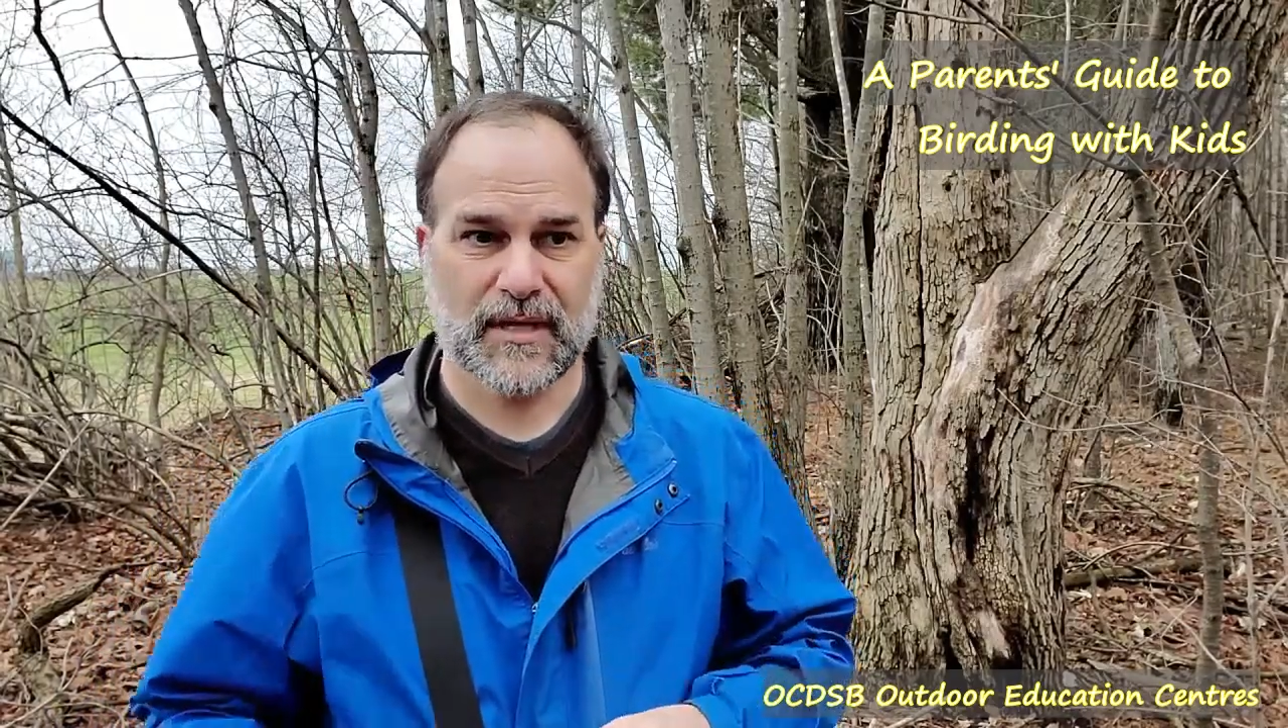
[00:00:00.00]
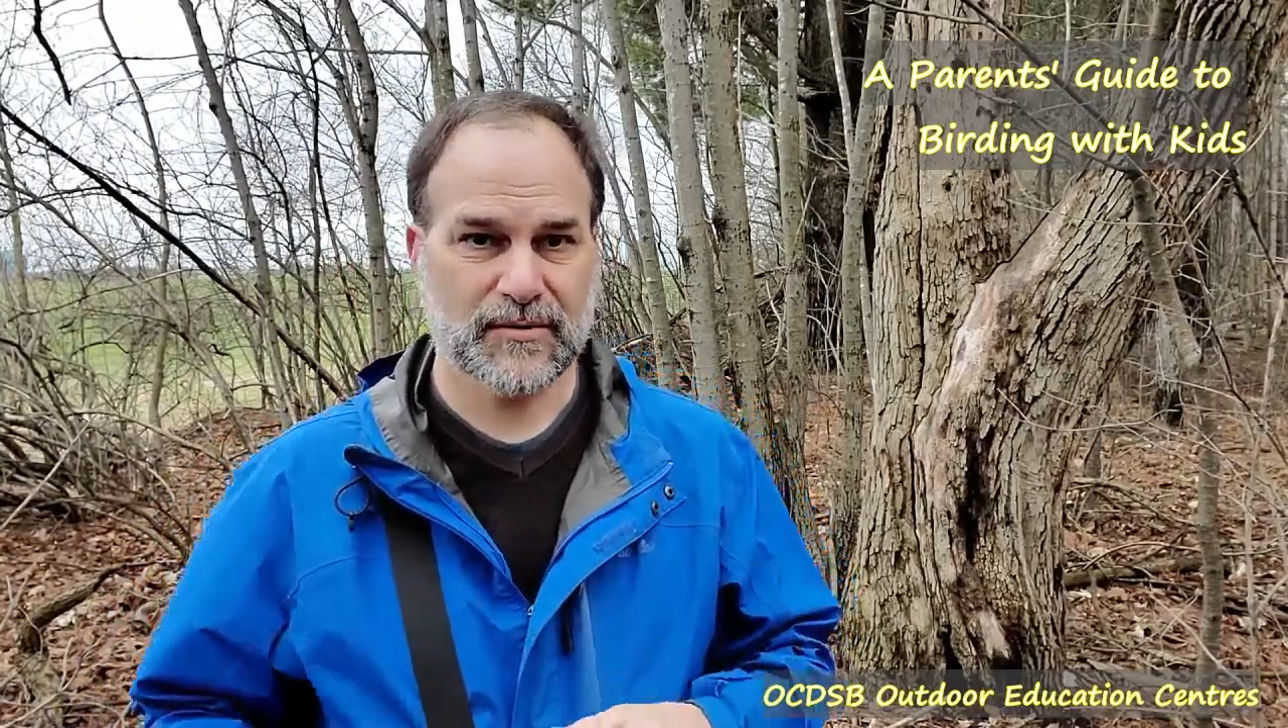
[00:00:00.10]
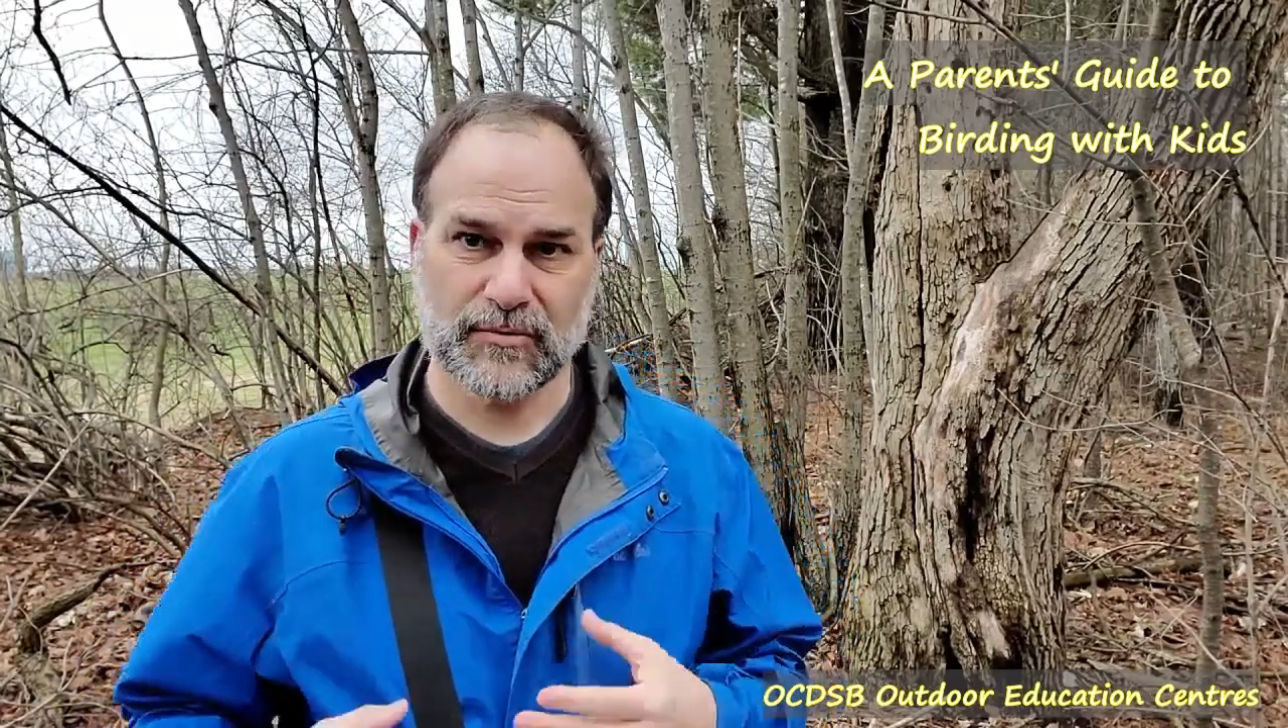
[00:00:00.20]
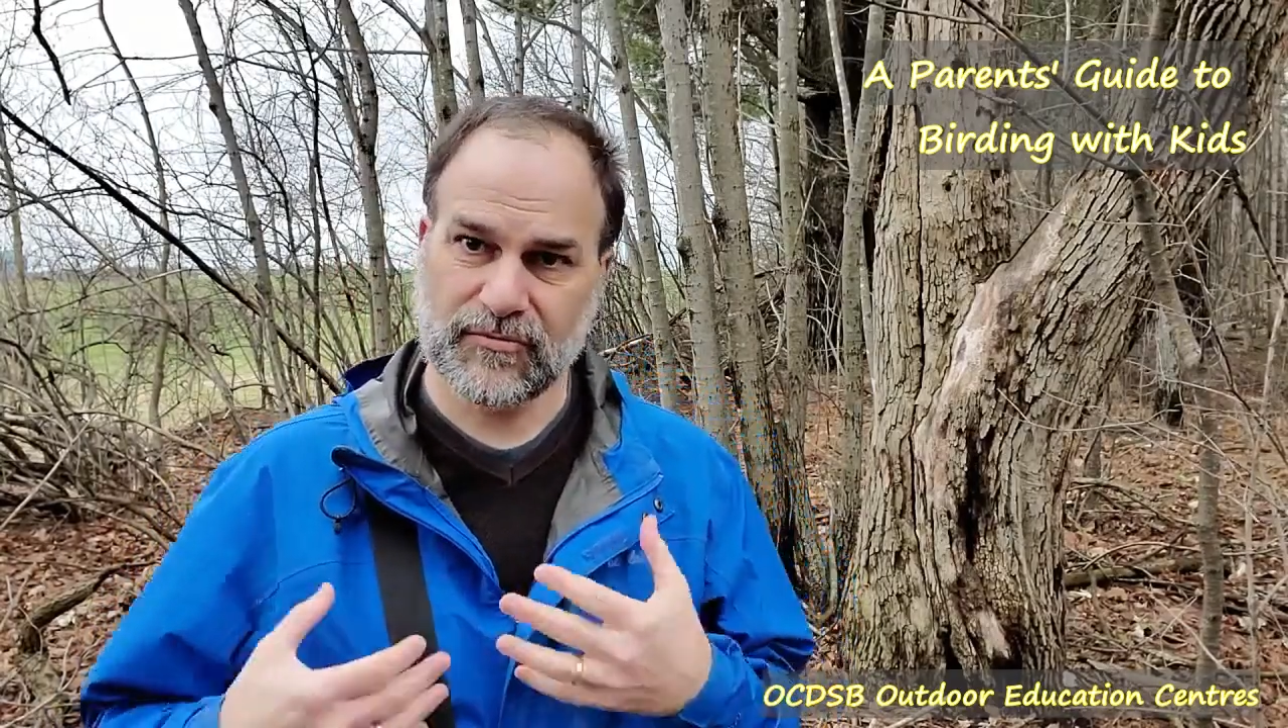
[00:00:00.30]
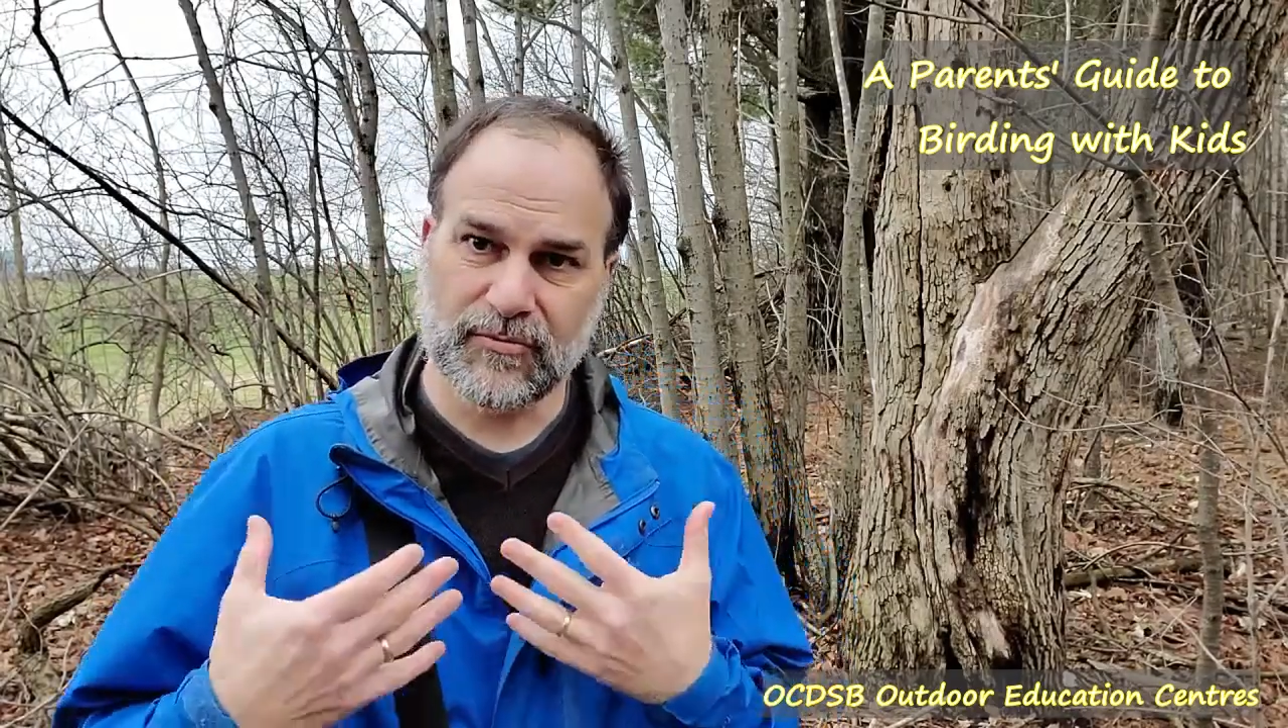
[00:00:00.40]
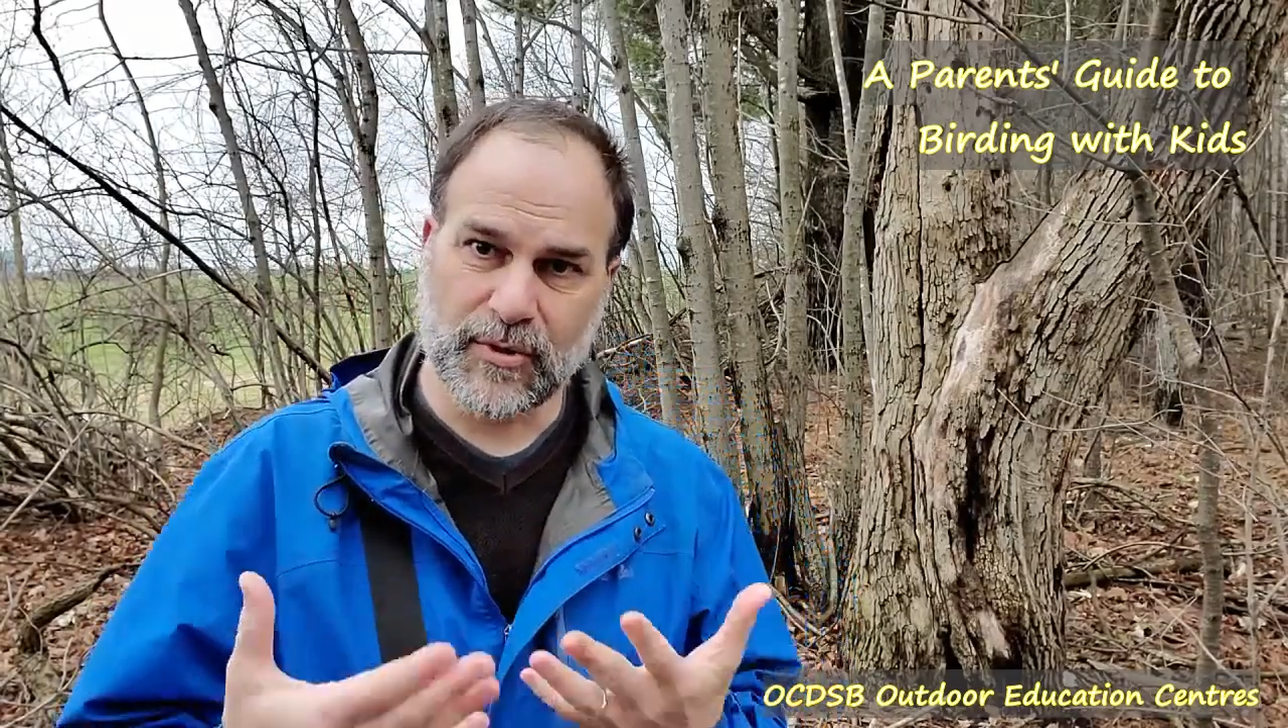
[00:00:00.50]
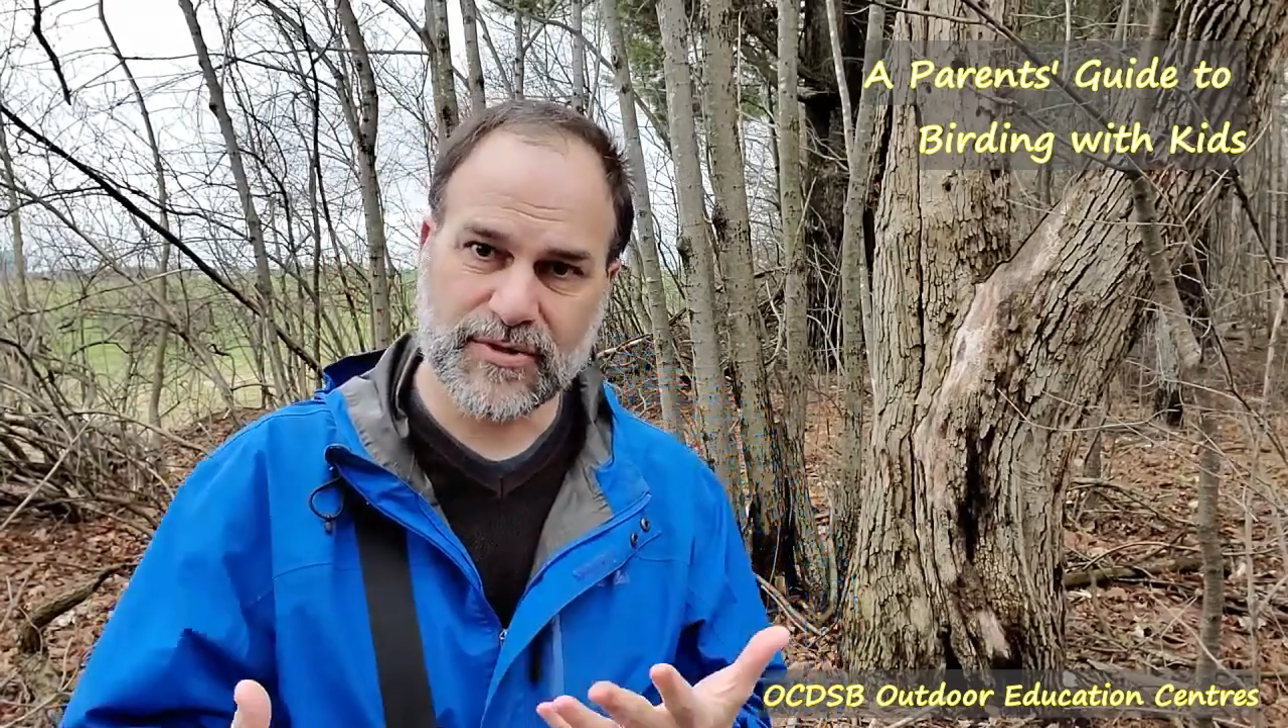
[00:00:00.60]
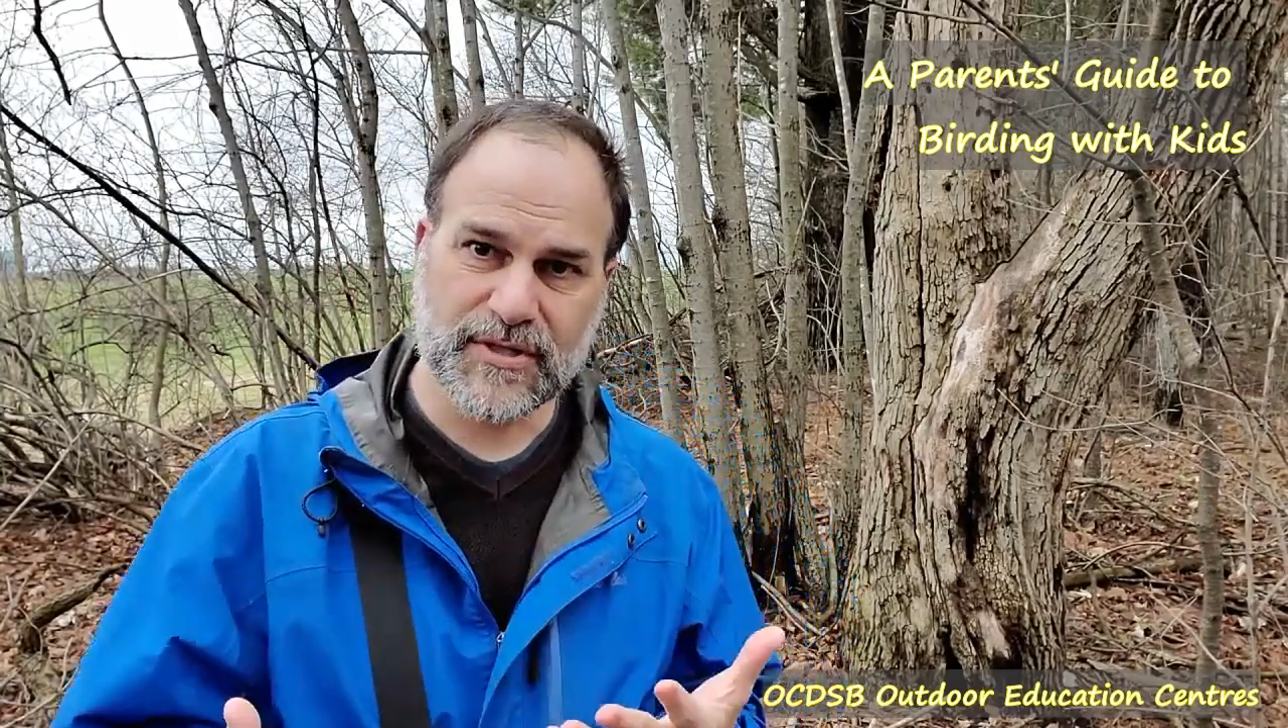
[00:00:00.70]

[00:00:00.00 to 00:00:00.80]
don't force